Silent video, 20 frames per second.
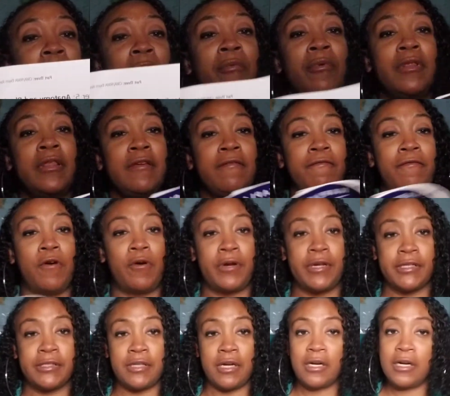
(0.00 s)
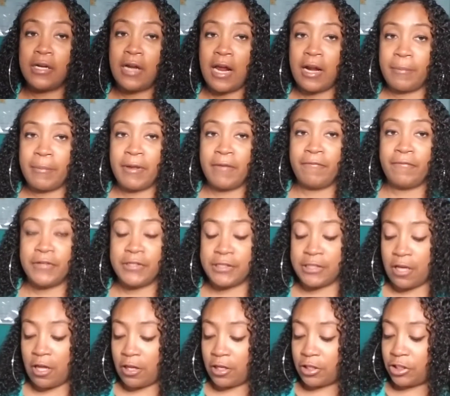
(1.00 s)
really focused on anatomy and
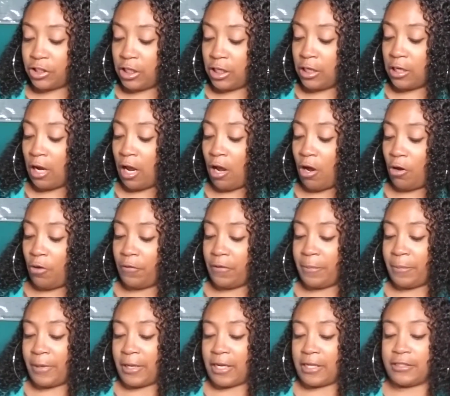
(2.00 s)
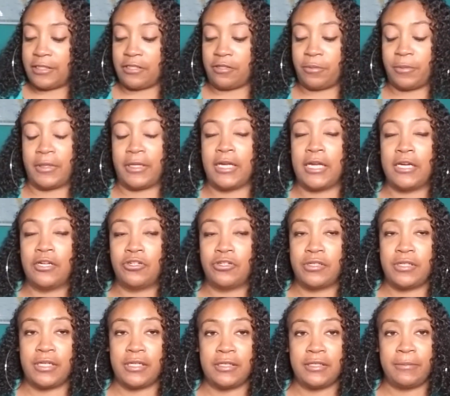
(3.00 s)
physiology, not only because it's really
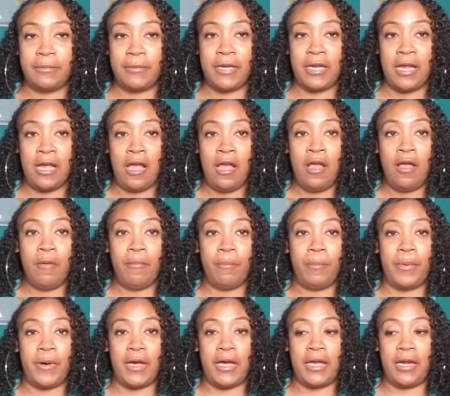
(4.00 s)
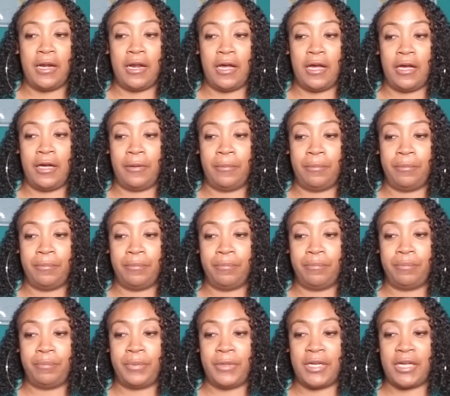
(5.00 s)
interesting to me, but
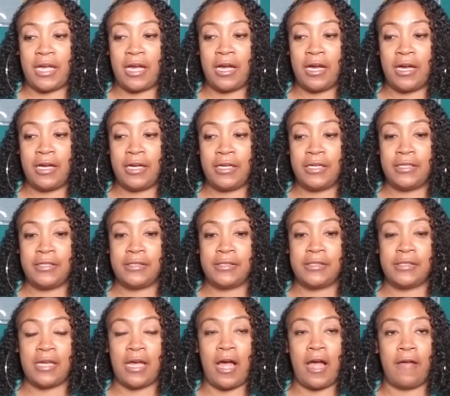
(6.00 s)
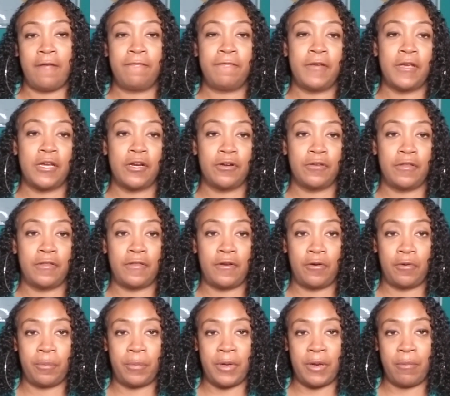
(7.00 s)
because I figured that there
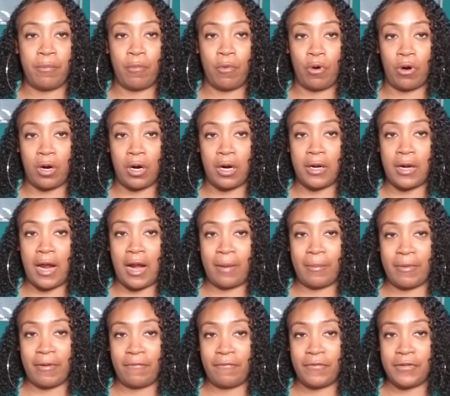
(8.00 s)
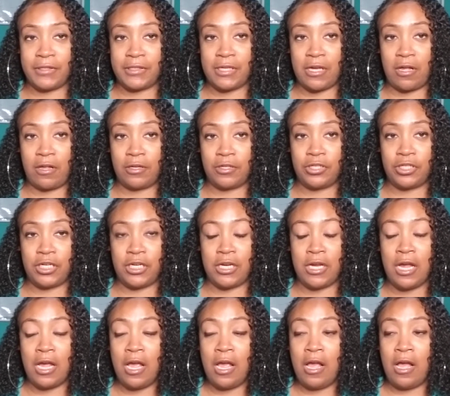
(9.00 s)
would be more anatomy and physiology
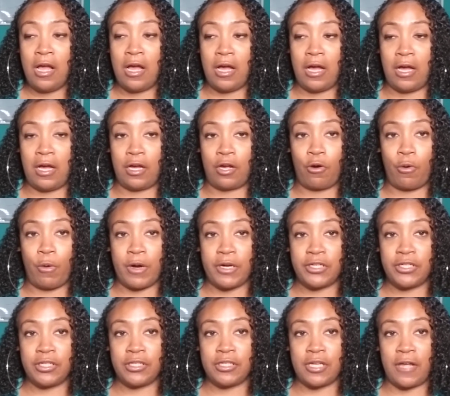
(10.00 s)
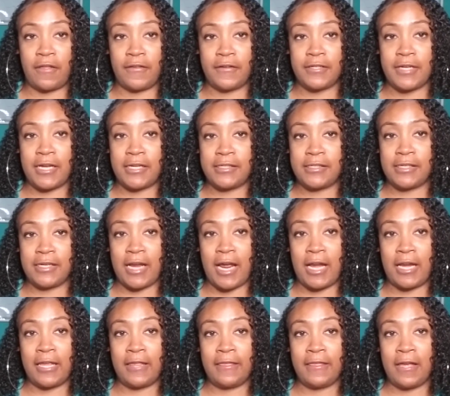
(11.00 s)
questions on the test than
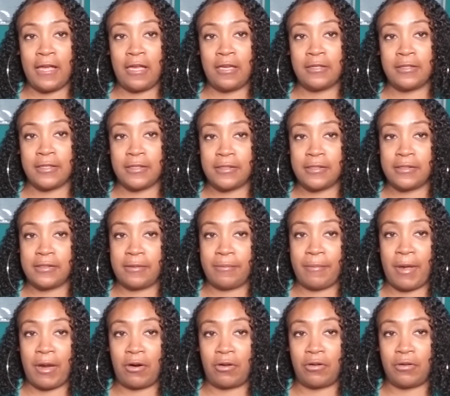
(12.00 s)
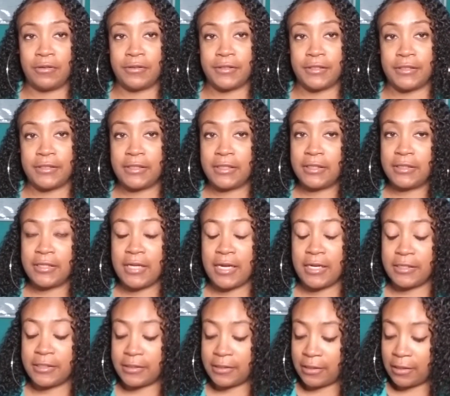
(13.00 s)
anything, since it's a medical assisting
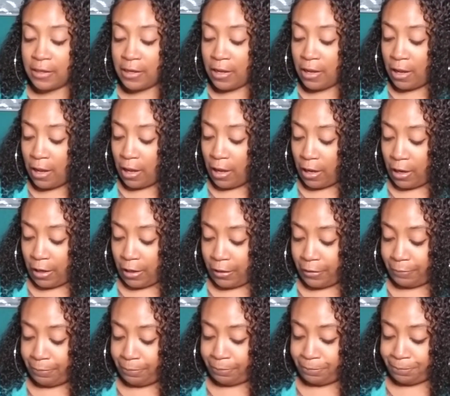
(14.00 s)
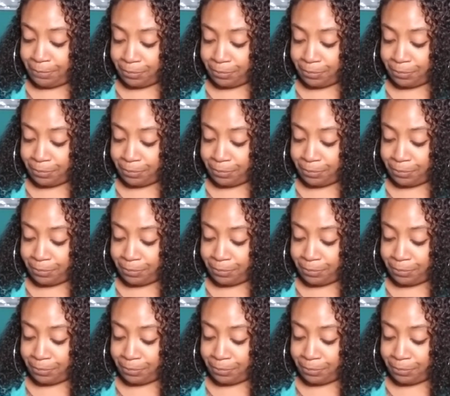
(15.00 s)
test. And